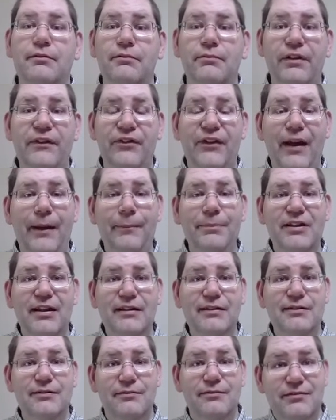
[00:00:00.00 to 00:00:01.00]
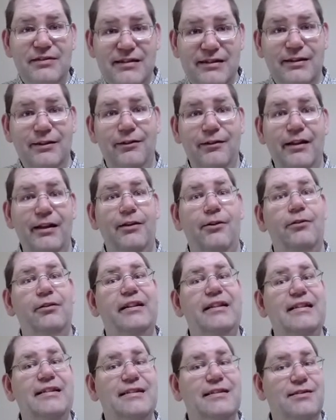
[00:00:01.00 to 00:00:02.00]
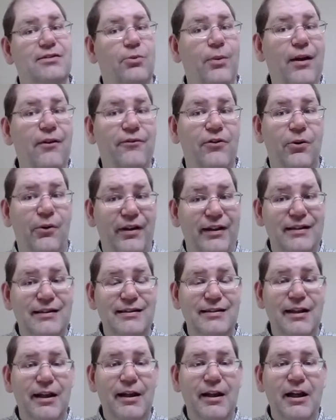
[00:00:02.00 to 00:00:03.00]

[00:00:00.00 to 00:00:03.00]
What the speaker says: We've kept it still at only 12 coins.